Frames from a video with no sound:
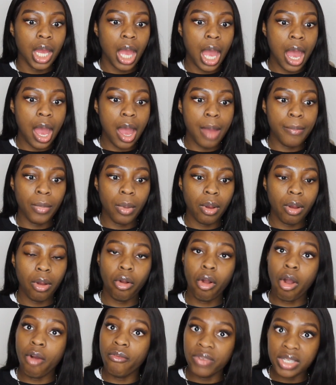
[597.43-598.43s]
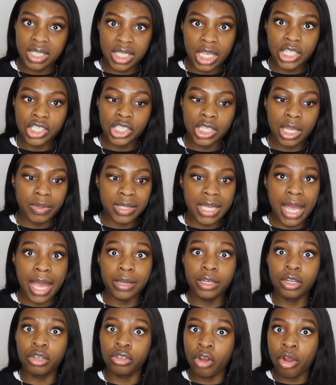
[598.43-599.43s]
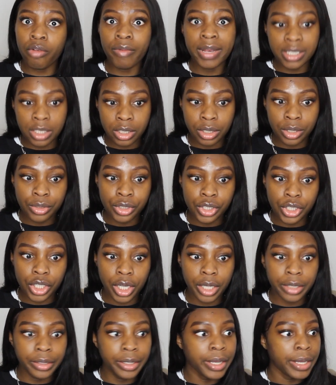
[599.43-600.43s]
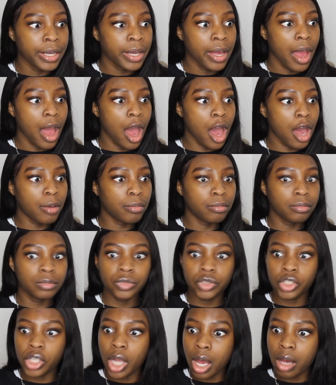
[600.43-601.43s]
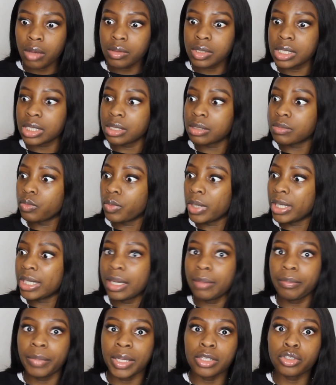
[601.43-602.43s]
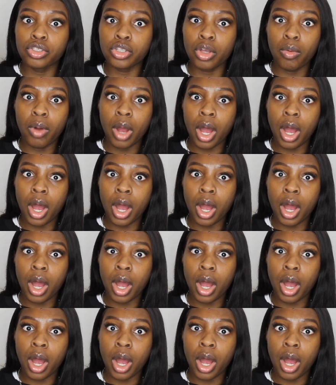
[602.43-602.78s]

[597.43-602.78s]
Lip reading: conversation that was had, no resolution, Charles and William being so